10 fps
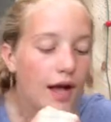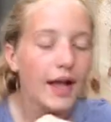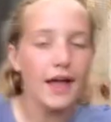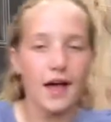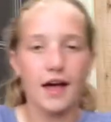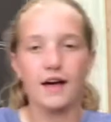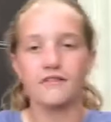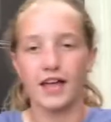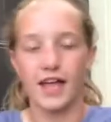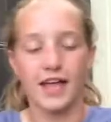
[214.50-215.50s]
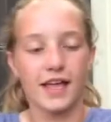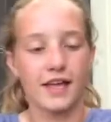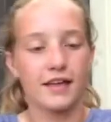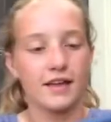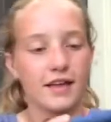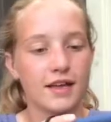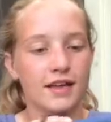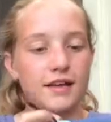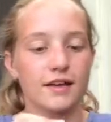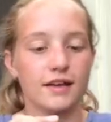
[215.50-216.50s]
I have a
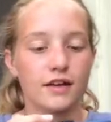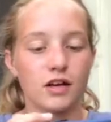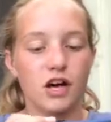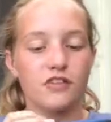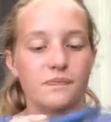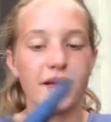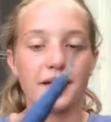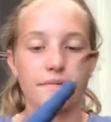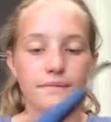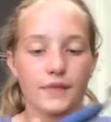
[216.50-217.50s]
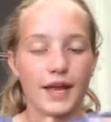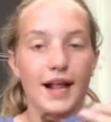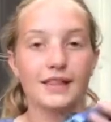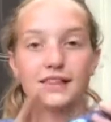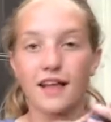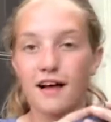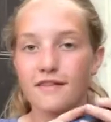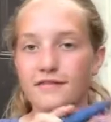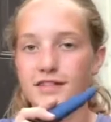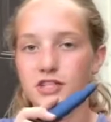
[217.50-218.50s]
hoof pick. And I
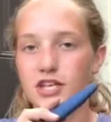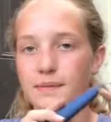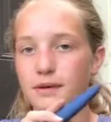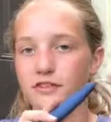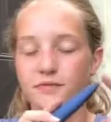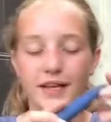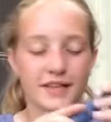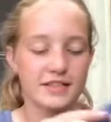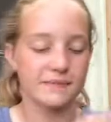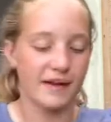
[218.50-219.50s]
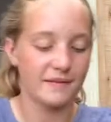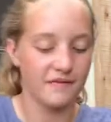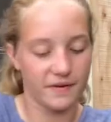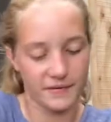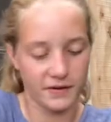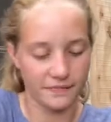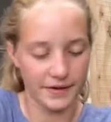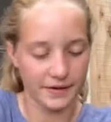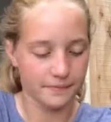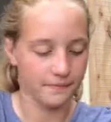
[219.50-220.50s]
love this shape hoof pick. This is probably my favorite hoof
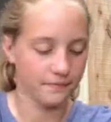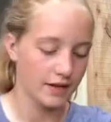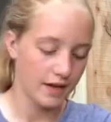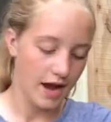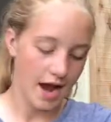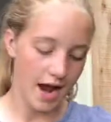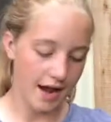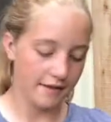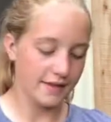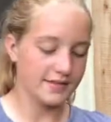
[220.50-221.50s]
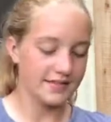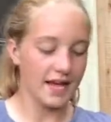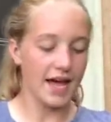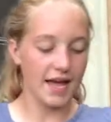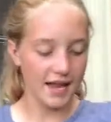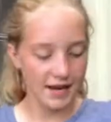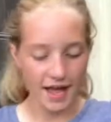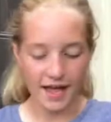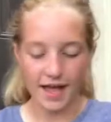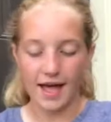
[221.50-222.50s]
pick. On this side,
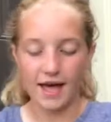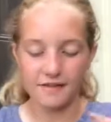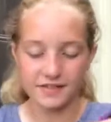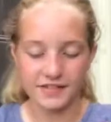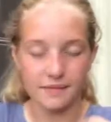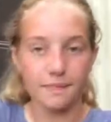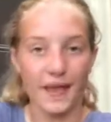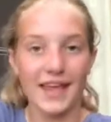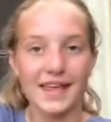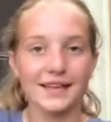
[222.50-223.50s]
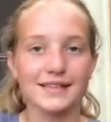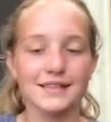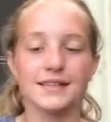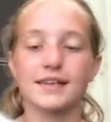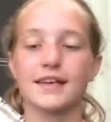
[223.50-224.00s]
I have some Bannocks,